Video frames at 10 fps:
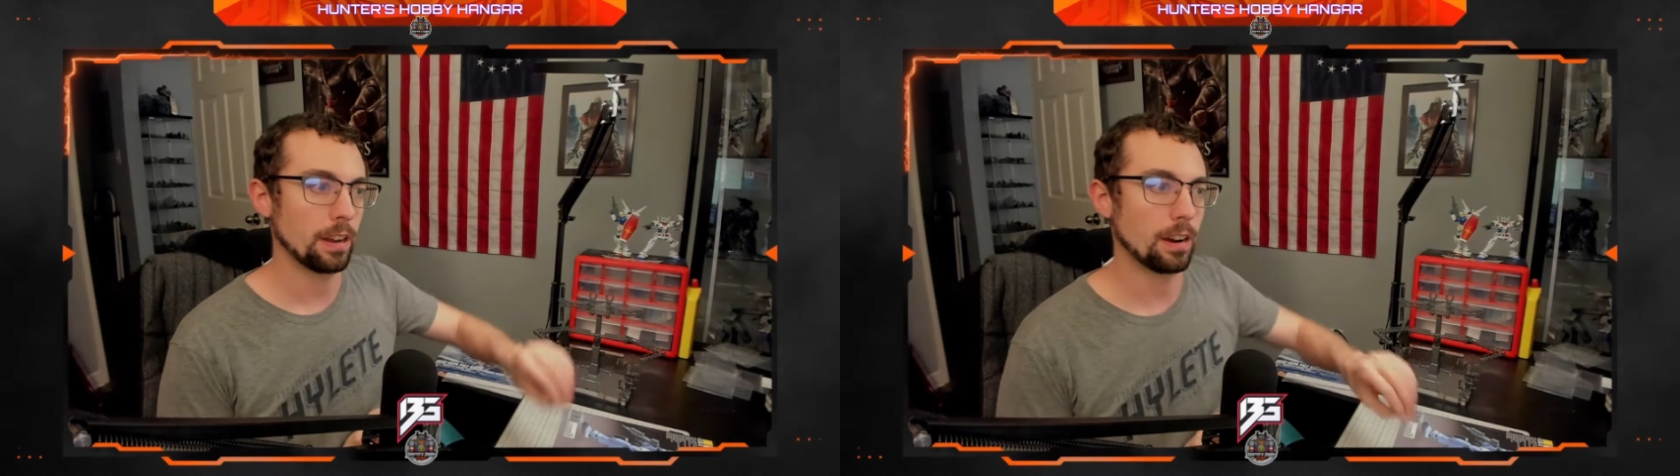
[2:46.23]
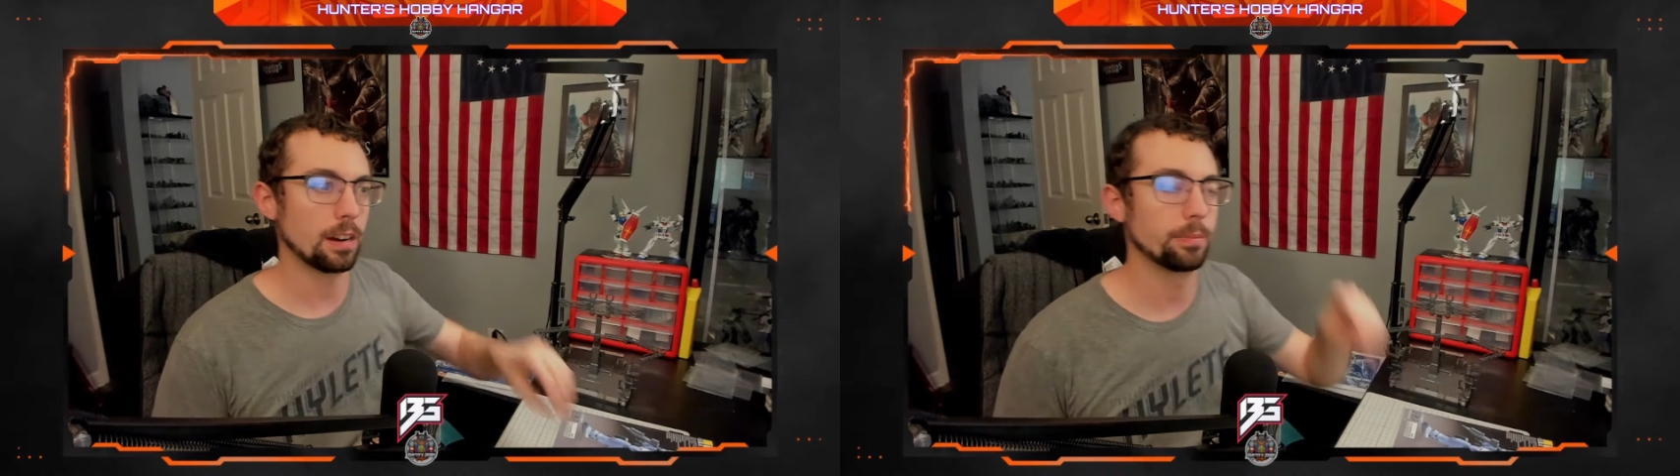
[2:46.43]

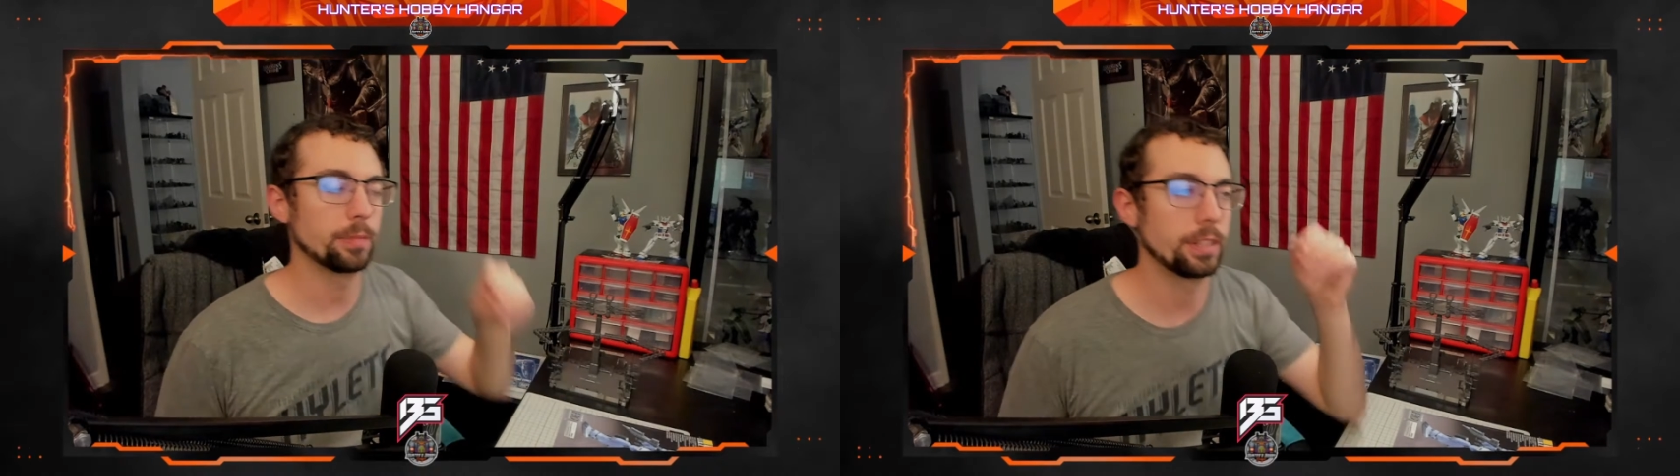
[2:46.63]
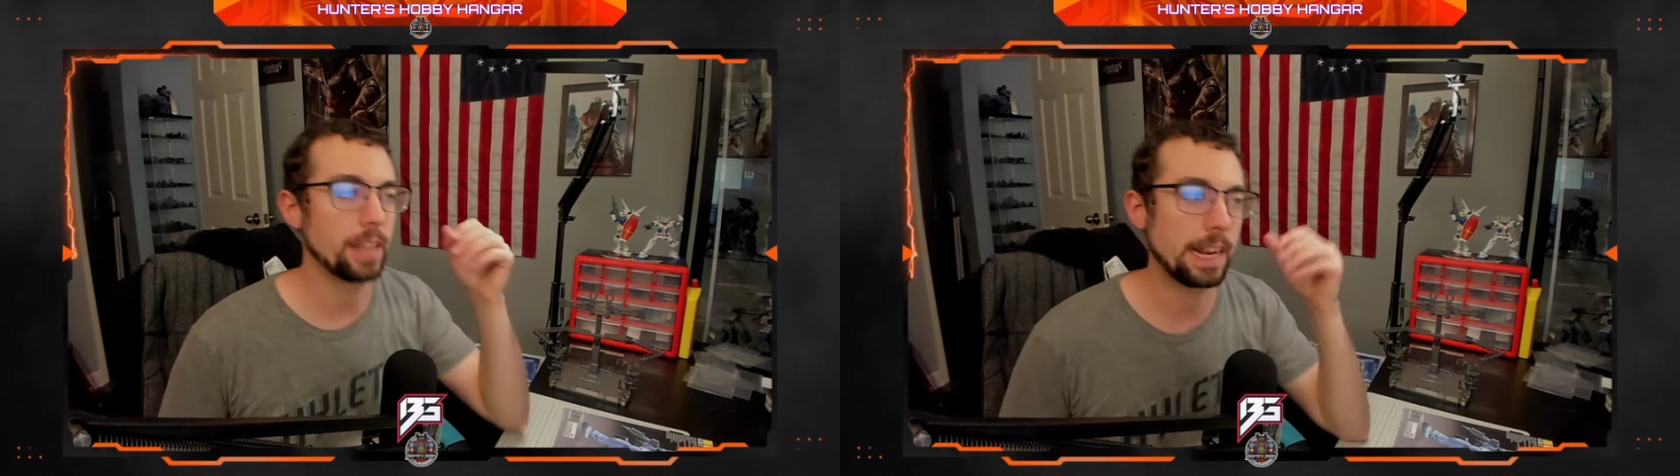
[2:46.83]

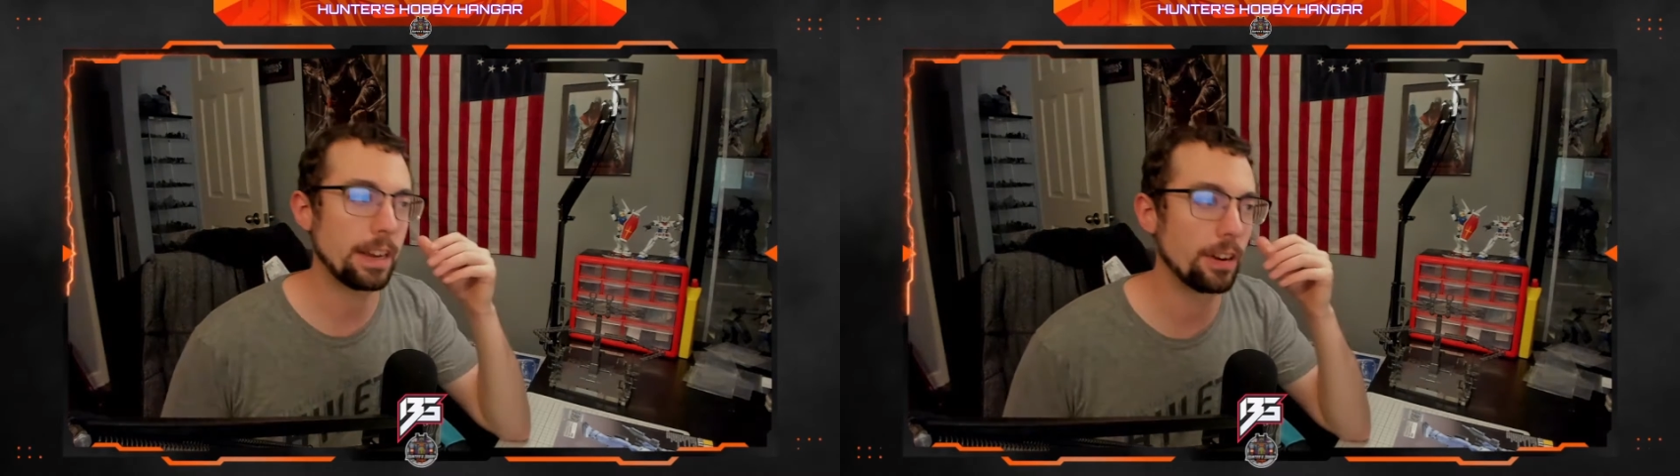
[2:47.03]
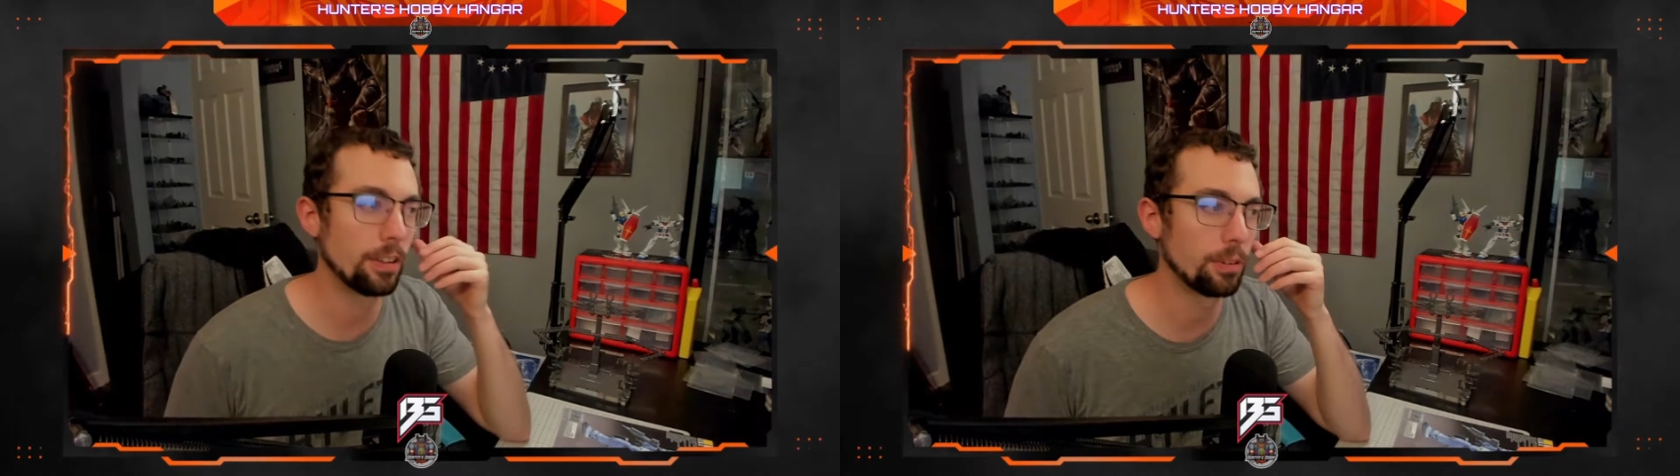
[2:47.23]
to take
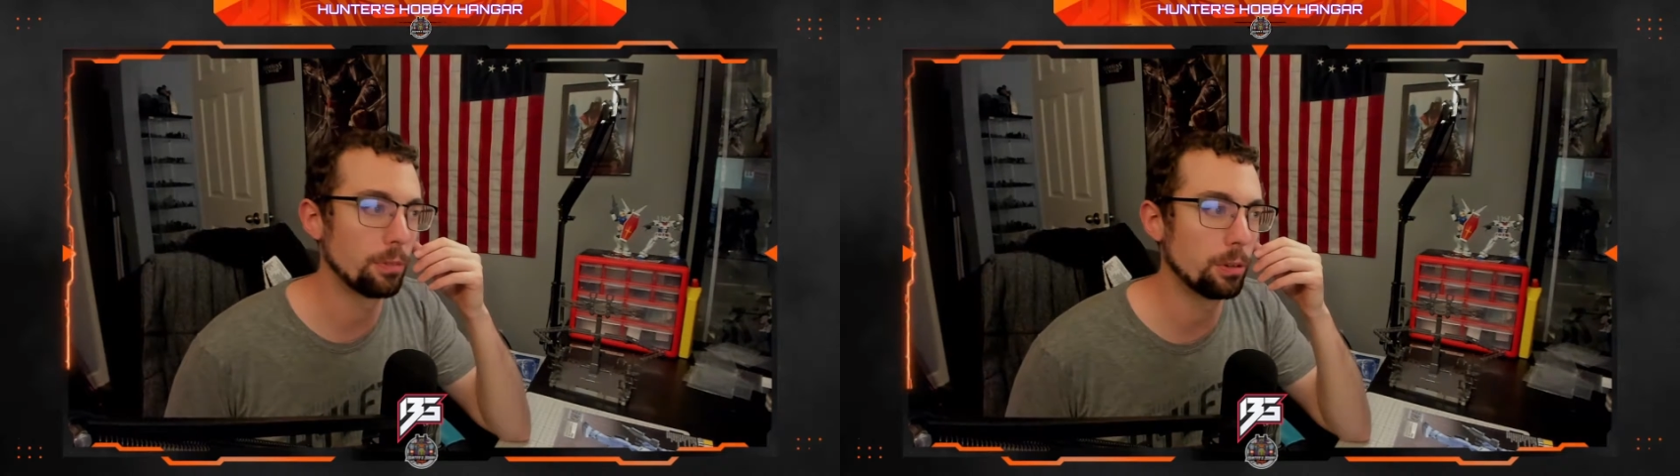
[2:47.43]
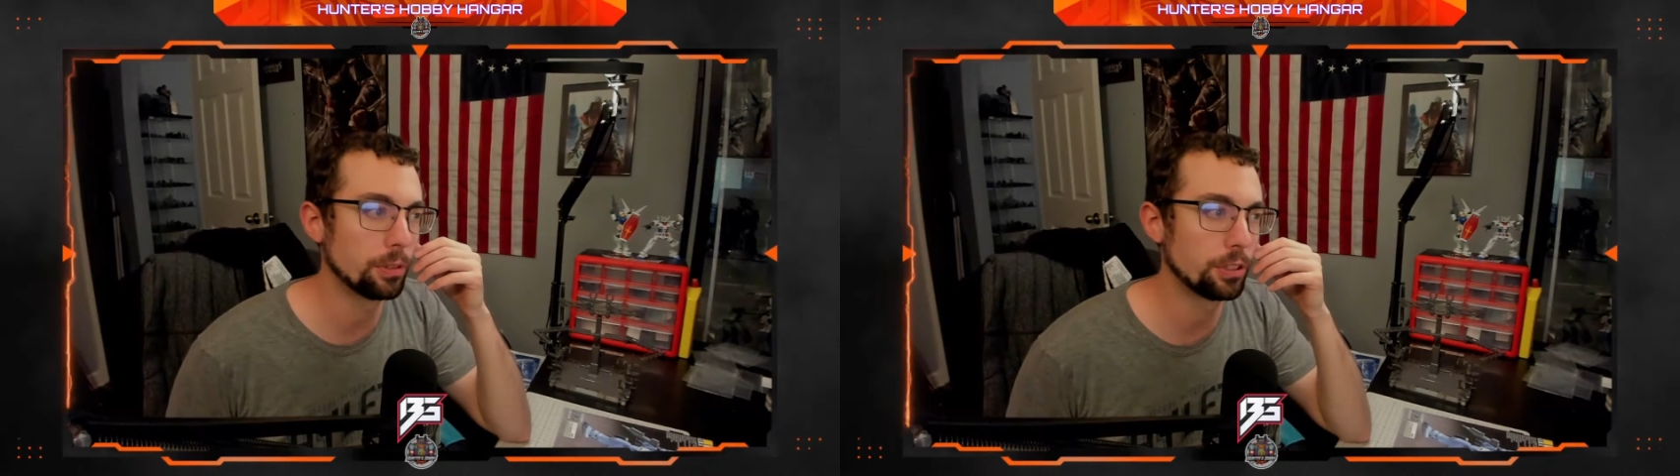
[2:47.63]
out other mobile